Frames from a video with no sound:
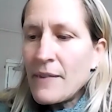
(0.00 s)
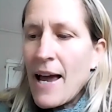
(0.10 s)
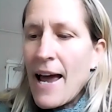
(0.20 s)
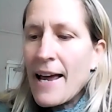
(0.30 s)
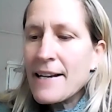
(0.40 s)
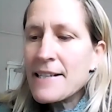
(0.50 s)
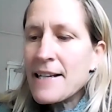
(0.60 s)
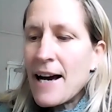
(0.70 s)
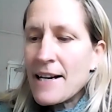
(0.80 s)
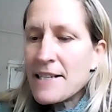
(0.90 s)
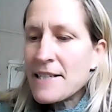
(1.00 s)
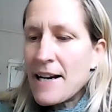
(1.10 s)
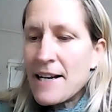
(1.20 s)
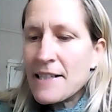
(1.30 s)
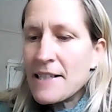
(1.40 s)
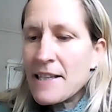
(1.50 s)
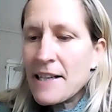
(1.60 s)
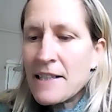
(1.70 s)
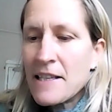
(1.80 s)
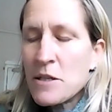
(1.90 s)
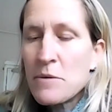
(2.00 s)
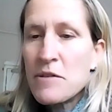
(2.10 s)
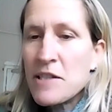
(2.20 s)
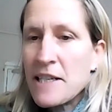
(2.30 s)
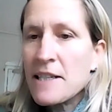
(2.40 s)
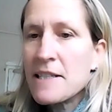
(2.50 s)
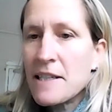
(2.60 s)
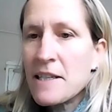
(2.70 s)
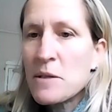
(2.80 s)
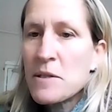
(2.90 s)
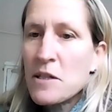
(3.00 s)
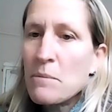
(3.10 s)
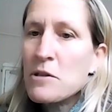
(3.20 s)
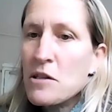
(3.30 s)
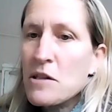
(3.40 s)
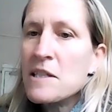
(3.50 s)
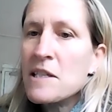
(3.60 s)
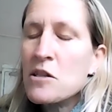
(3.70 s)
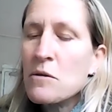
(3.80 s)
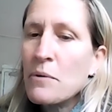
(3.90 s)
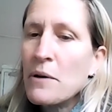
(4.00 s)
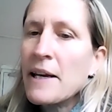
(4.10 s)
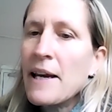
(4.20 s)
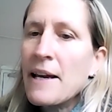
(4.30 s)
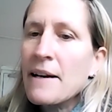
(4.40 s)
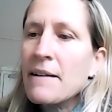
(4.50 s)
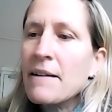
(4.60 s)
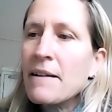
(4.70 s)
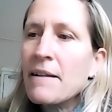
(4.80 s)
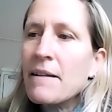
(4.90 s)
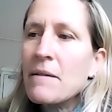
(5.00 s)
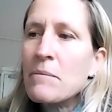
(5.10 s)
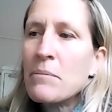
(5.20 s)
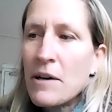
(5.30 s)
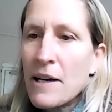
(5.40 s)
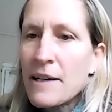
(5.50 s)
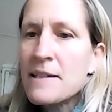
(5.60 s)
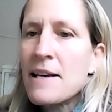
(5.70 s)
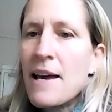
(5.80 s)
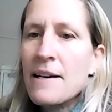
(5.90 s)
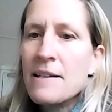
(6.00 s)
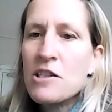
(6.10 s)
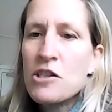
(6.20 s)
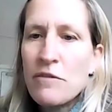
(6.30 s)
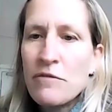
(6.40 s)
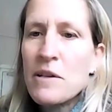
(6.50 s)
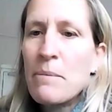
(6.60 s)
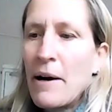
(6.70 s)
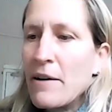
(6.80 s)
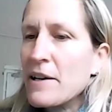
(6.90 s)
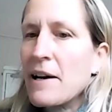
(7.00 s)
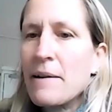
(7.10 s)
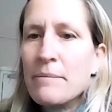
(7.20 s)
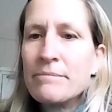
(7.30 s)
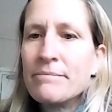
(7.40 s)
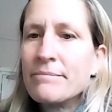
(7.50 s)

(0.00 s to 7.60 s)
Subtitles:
And I decided that this was ridiculous and this was an opportunity to bring in products and shift the paradigm